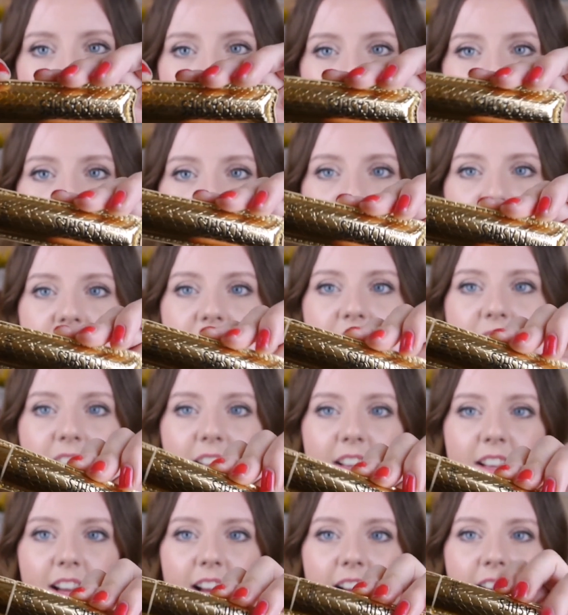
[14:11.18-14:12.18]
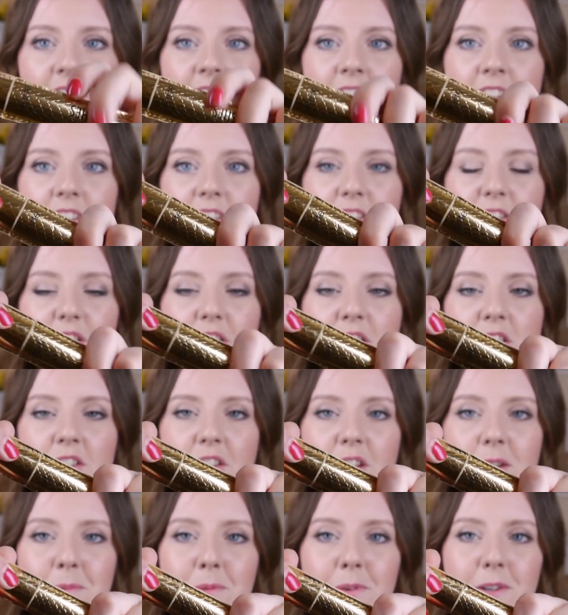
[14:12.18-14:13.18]
effect, and it's just
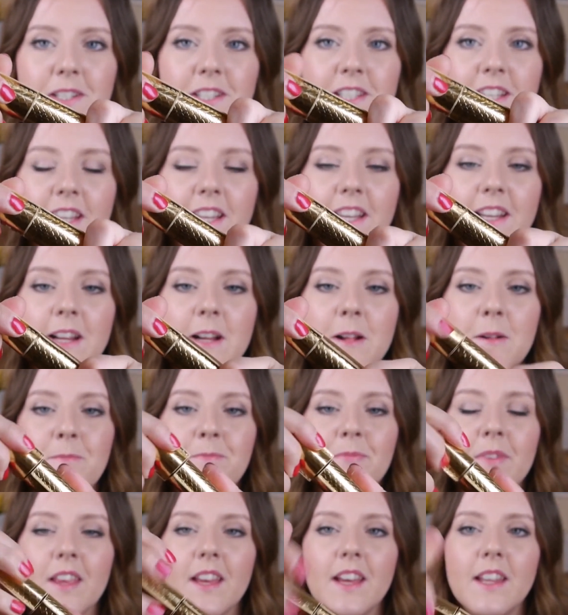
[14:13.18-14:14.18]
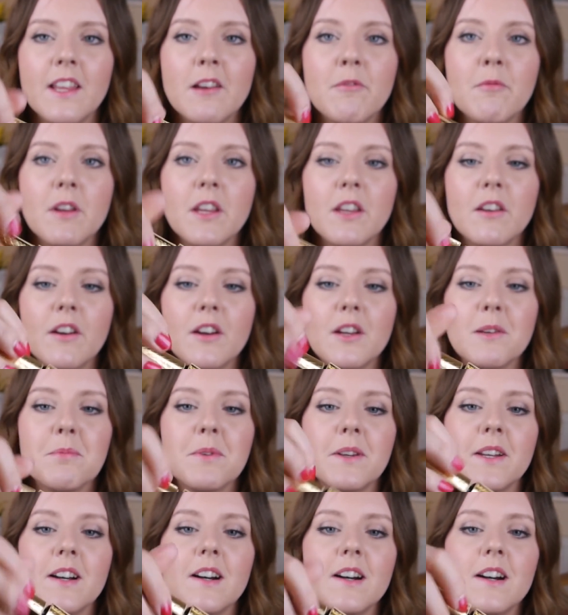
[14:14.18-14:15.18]
so pretty. And then when you
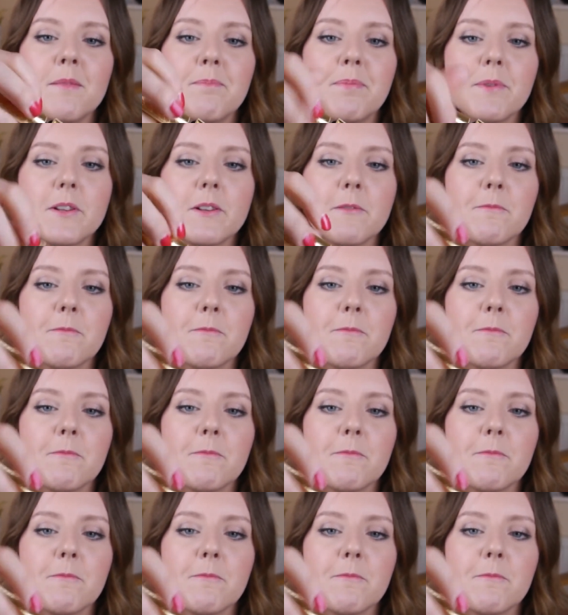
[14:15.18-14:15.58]
open it up,